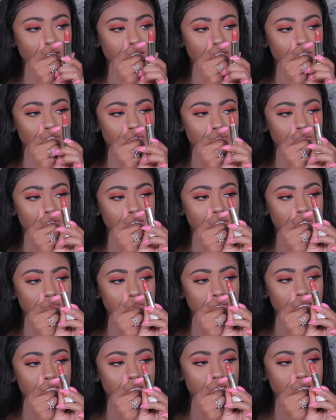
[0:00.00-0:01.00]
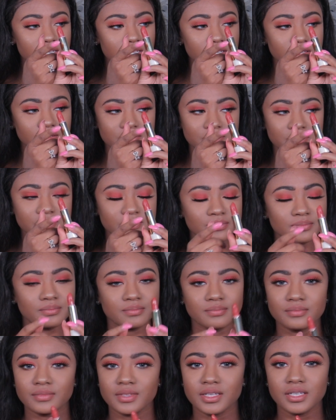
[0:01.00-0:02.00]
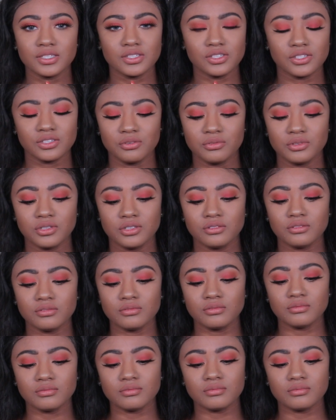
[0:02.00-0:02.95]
into the lipstick. It's so cute.